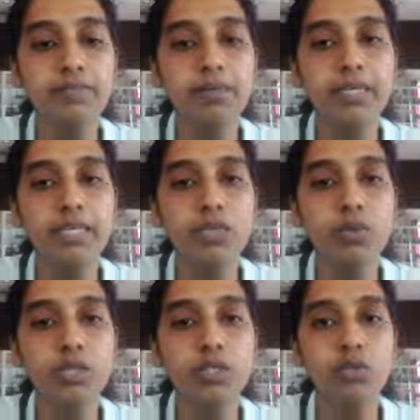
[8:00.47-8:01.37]
will be
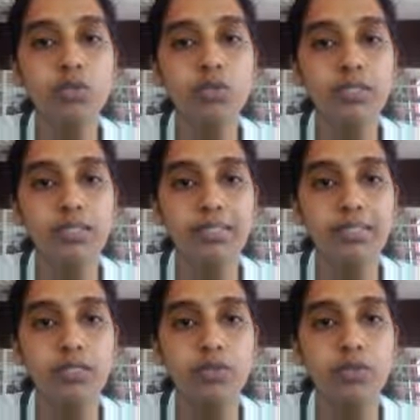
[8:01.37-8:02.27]
equal to
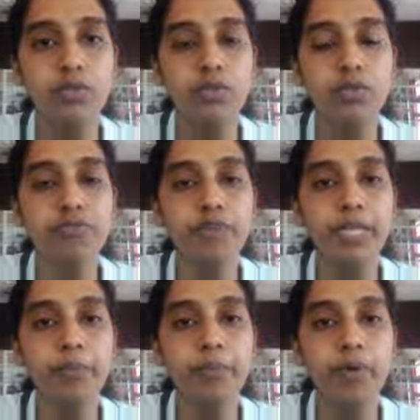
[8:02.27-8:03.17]
0. To
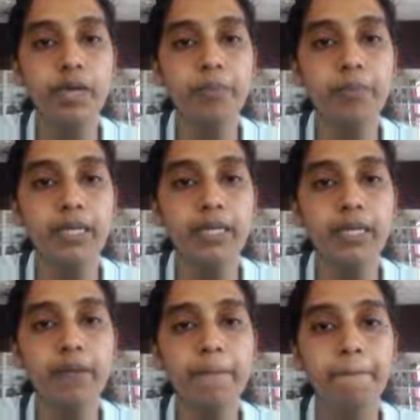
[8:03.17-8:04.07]
find point
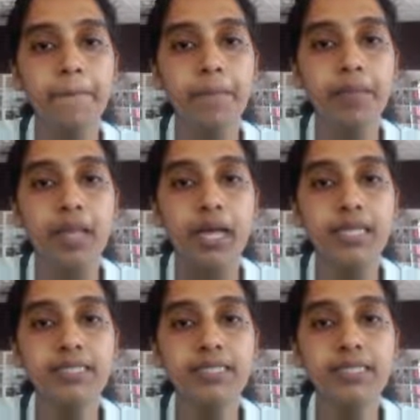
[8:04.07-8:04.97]
B,
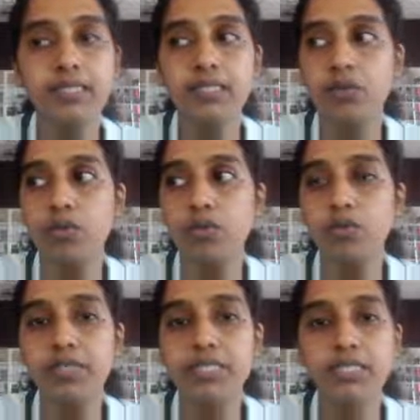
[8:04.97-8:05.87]
IC is equal to
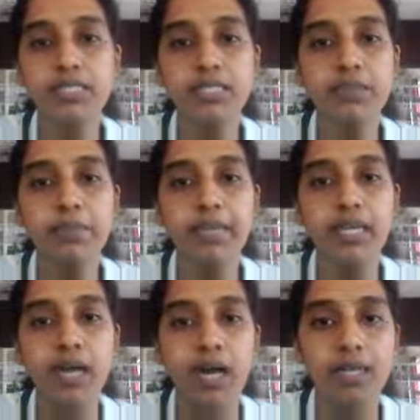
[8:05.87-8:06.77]
VCC by
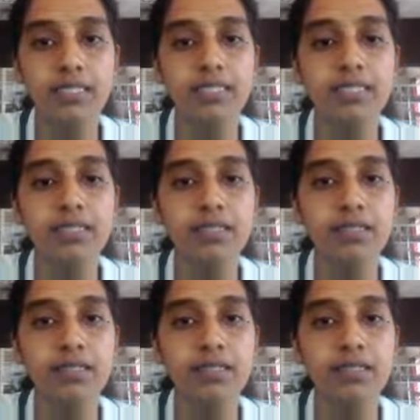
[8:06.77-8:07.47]
RC.